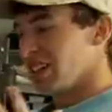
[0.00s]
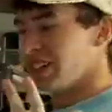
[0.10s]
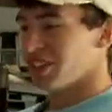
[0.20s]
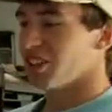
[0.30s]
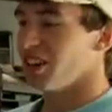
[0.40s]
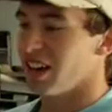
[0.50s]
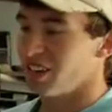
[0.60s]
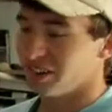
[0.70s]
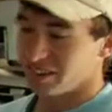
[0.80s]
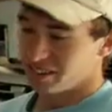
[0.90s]
To start
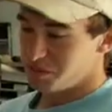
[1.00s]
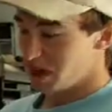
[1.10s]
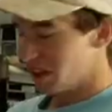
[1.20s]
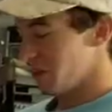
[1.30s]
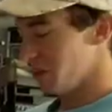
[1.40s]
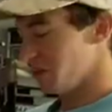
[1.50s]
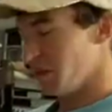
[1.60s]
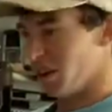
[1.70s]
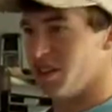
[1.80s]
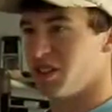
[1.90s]
out making
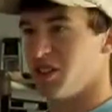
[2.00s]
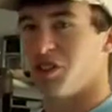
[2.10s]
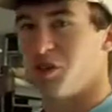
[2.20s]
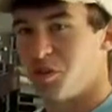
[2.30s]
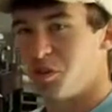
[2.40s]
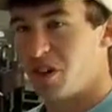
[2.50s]
biodiesel, you